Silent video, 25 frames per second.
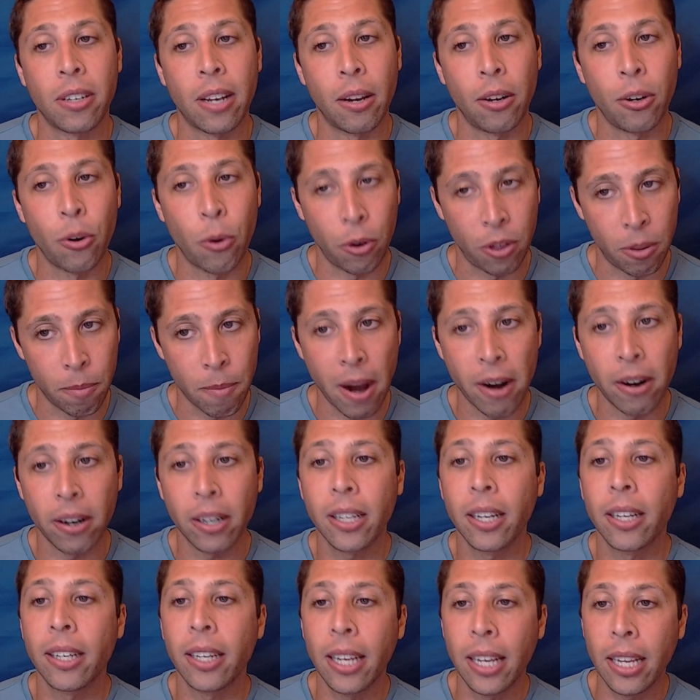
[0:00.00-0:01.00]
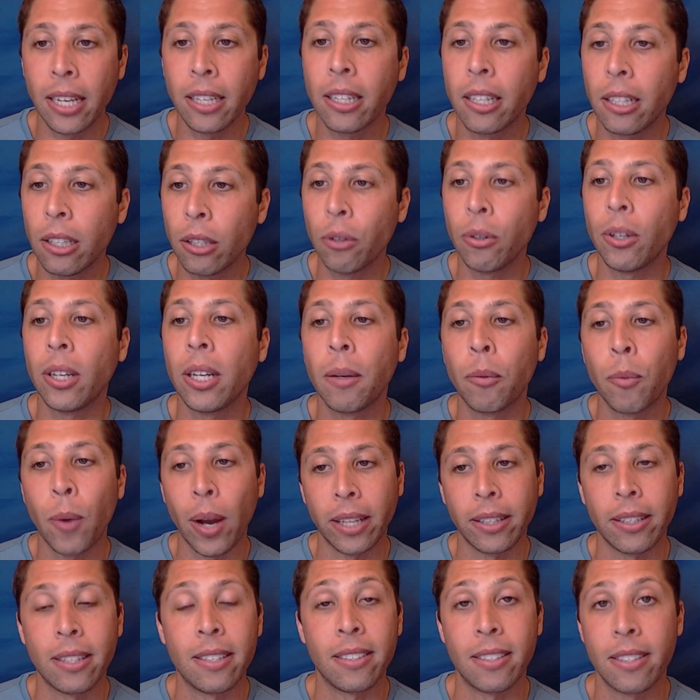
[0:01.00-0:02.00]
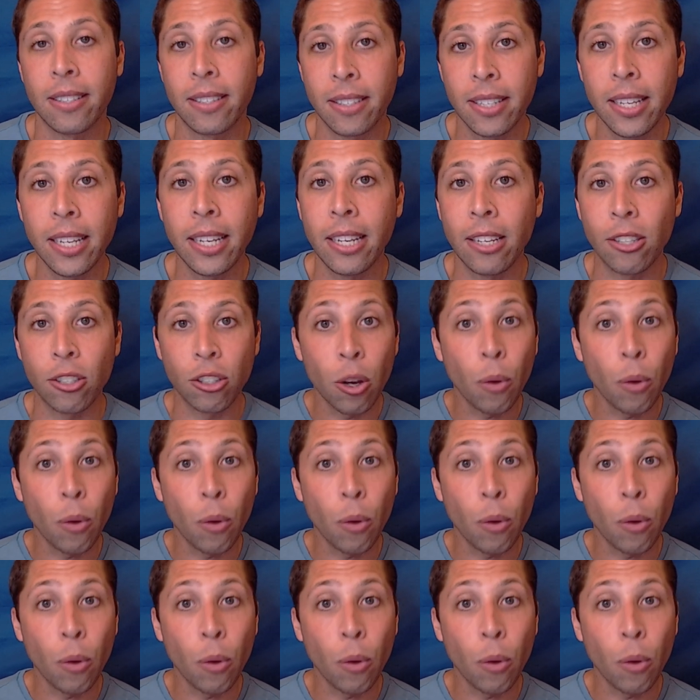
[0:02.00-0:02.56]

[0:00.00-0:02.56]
North America, including wetlands and cities.